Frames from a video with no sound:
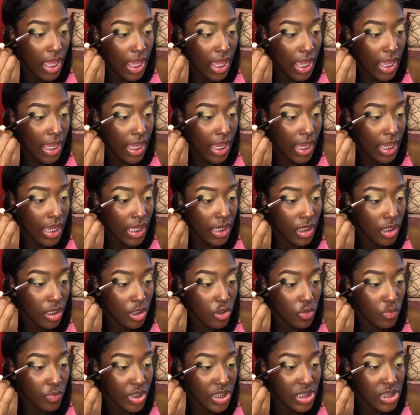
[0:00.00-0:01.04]
And
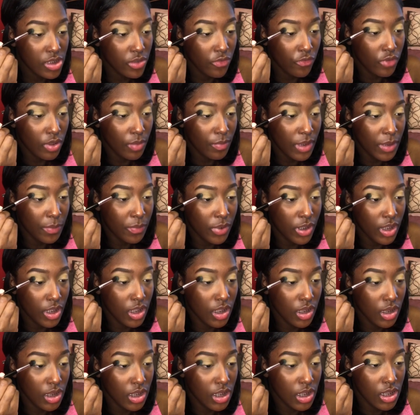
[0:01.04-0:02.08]
the reason for me
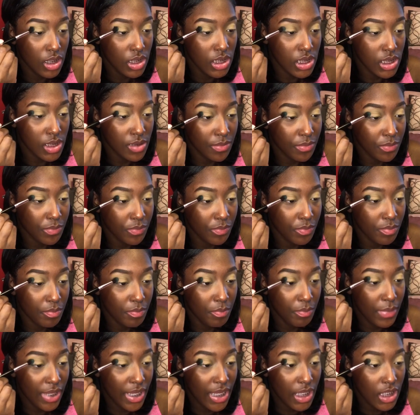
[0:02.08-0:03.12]
putting this
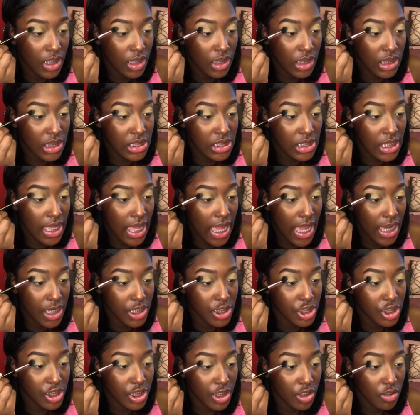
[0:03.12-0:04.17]
mint
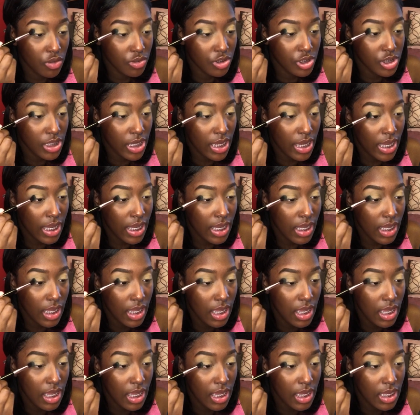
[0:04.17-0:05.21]
/ teal shade
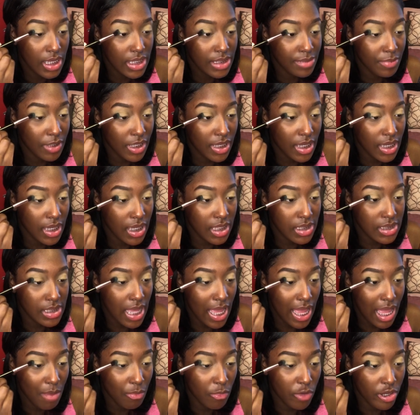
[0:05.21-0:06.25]
is because
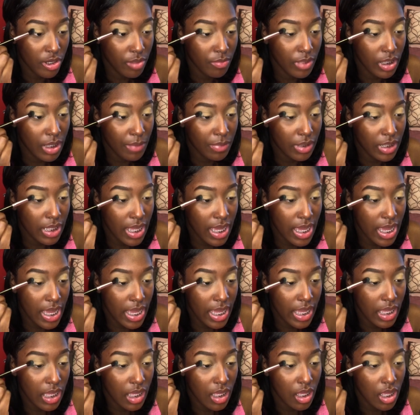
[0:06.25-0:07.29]
I am going to be
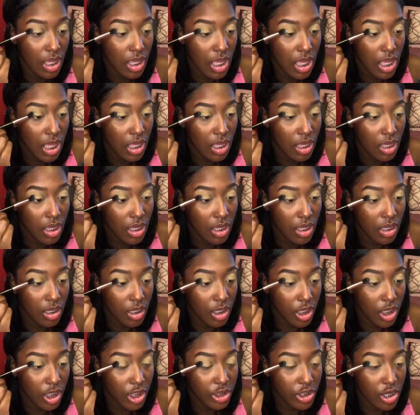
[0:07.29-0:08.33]
applying
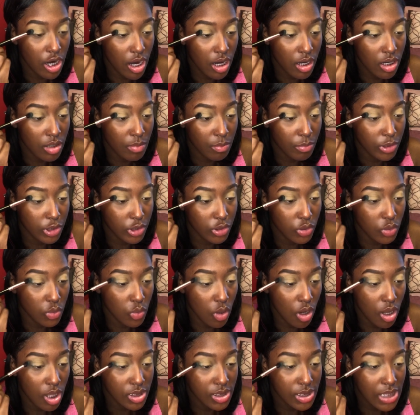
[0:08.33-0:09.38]
a darker blue
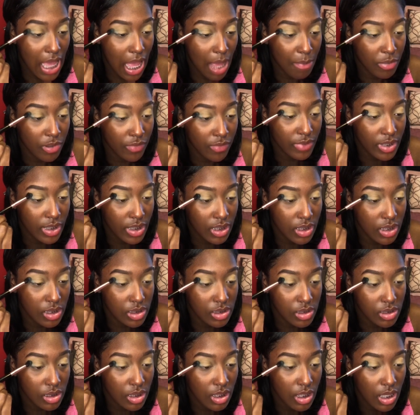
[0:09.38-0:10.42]
on top
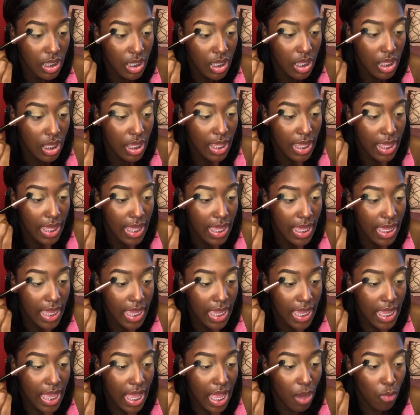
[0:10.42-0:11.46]
this,
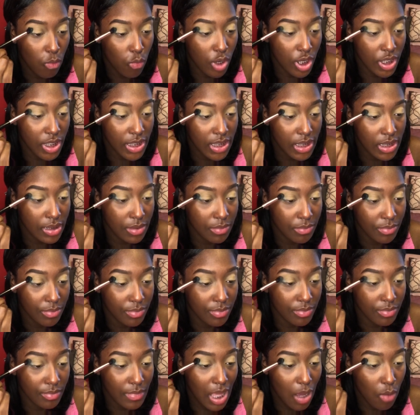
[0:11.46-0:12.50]
and I wanted
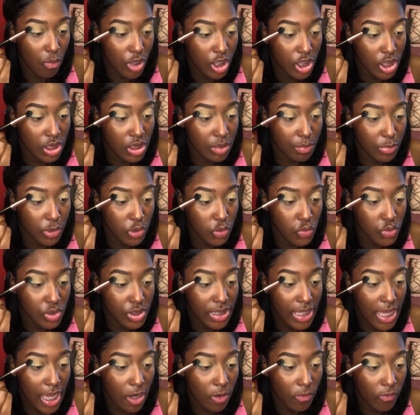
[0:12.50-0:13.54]
the blue to
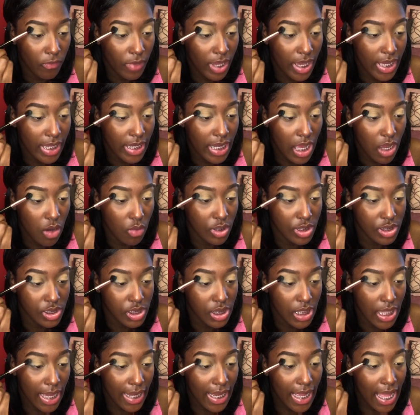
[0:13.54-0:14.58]
kind of fade out into
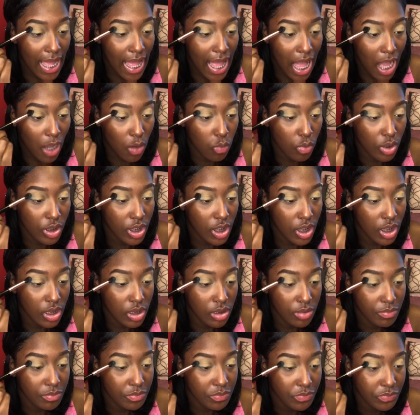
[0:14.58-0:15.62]
like an aqua
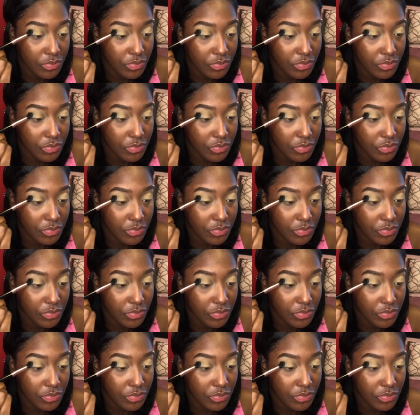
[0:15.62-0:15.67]
color.